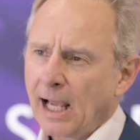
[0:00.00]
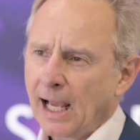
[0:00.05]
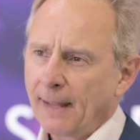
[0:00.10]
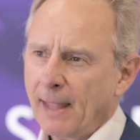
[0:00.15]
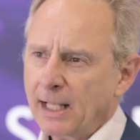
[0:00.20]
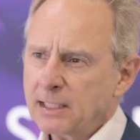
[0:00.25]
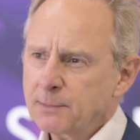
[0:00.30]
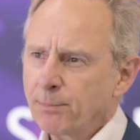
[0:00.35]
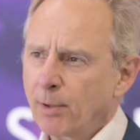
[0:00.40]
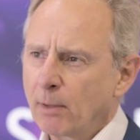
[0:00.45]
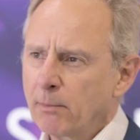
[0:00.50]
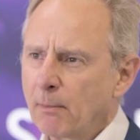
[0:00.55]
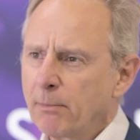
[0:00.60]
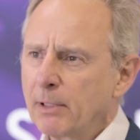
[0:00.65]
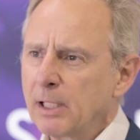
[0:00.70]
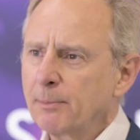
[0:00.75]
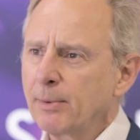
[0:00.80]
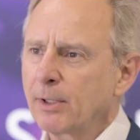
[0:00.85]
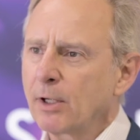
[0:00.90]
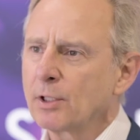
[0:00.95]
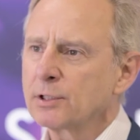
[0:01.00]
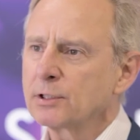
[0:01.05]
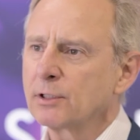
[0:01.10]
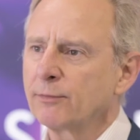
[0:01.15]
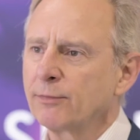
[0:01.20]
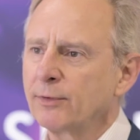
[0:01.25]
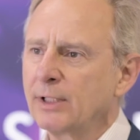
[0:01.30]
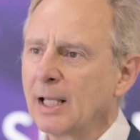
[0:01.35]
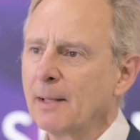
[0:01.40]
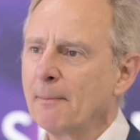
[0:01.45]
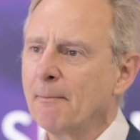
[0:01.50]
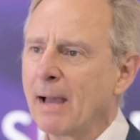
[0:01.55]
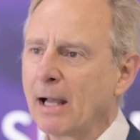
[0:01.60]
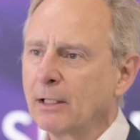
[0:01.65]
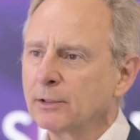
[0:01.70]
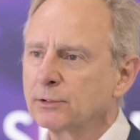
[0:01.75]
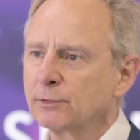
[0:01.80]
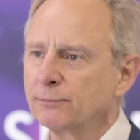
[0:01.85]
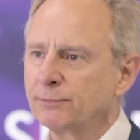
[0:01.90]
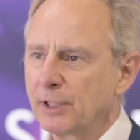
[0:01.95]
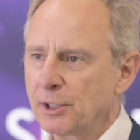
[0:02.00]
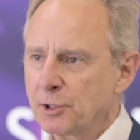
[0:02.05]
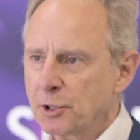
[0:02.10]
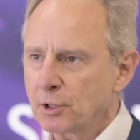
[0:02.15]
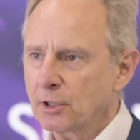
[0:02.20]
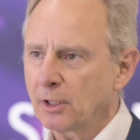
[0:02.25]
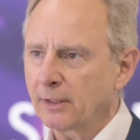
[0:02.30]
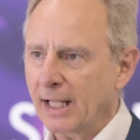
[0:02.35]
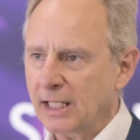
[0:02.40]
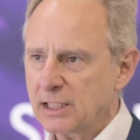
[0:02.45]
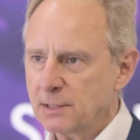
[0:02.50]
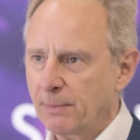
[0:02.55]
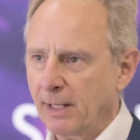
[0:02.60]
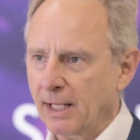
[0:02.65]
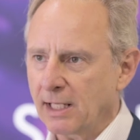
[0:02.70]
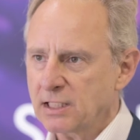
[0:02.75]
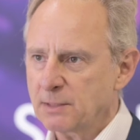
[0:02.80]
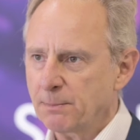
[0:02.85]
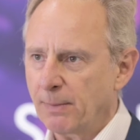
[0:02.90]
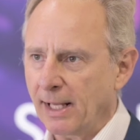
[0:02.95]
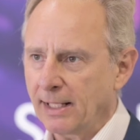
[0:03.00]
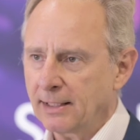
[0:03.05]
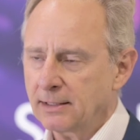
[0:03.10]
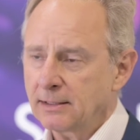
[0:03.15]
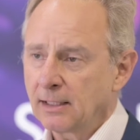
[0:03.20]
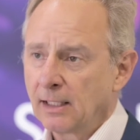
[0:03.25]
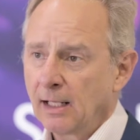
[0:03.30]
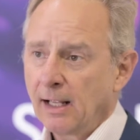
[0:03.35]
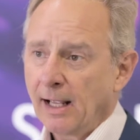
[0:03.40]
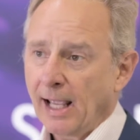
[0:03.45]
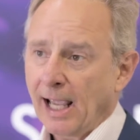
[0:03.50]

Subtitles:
And that's probably because of the amount of digital that's being spent,